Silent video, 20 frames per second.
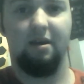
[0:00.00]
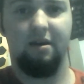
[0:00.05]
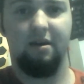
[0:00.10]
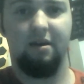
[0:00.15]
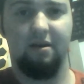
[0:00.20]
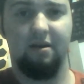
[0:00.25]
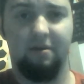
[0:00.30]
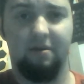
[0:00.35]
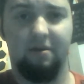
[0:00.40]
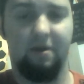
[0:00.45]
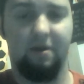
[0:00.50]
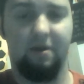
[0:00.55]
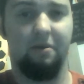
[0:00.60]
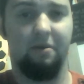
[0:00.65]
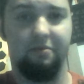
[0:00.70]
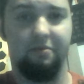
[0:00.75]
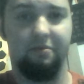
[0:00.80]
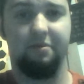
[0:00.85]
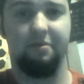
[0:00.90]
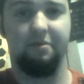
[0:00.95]
uh,
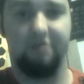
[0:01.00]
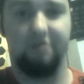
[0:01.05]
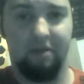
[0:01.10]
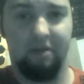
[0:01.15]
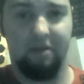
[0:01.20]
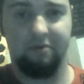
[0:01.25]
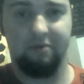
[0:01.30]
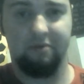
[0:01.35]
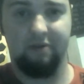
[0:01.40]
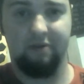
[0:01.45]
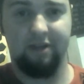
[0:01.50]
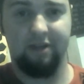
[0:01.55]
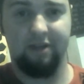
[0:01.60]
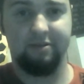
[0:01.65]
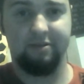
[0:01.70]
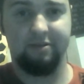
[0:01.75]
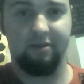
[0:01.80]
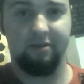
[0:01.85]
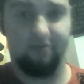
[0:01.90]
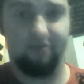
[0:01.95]
about the
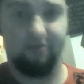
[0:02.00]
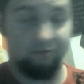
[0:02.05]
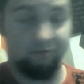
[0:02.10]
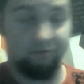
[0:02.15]
Democrats?